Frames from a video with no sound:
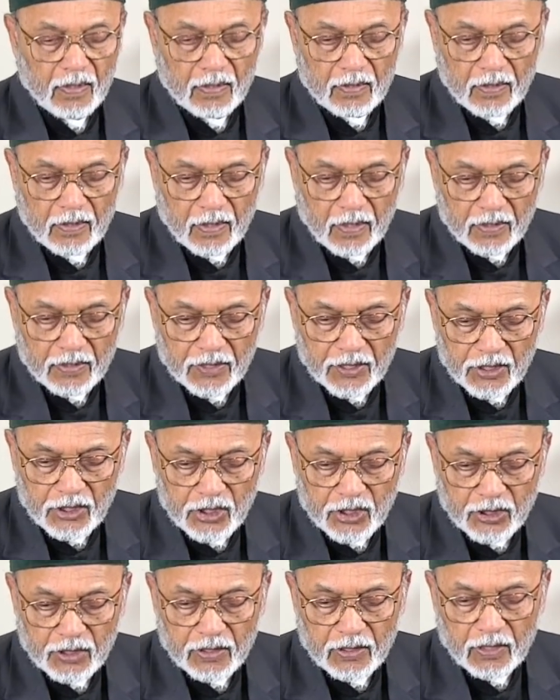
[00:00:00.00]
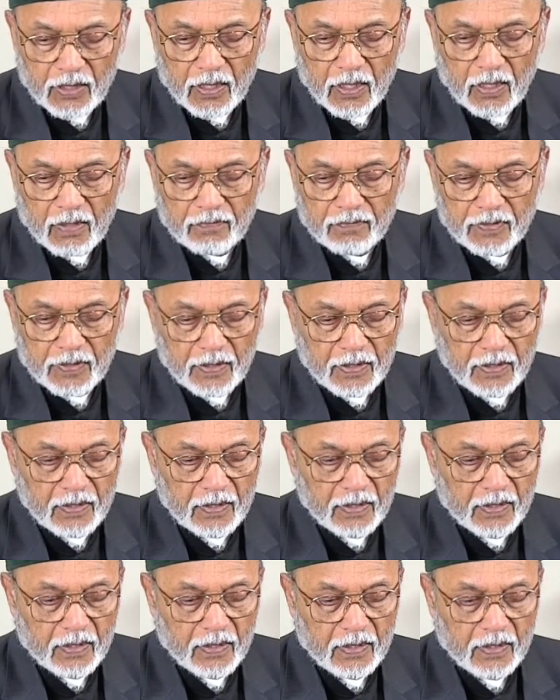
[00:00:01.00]
The addition of
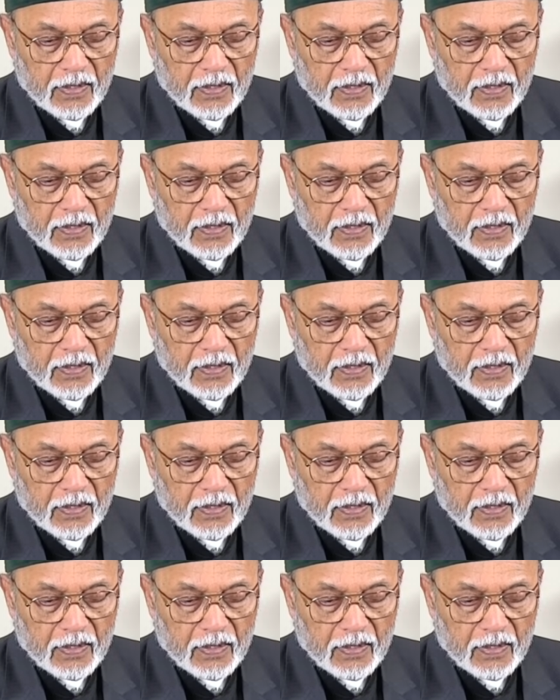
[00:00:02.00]
the